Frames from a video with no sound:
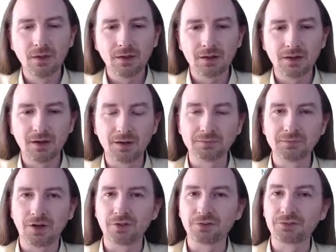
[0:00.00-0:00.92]

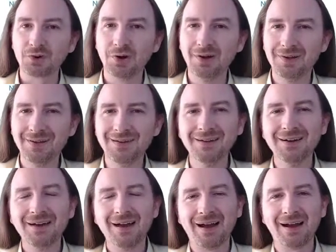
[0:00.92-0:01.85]
Also,
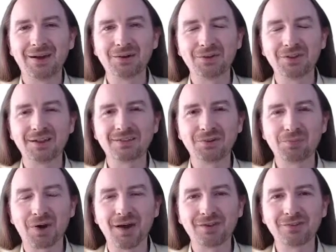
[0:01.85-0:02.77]
how you'd like to
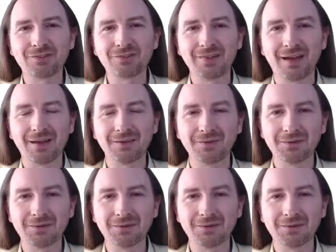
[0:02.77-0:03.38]
browse to that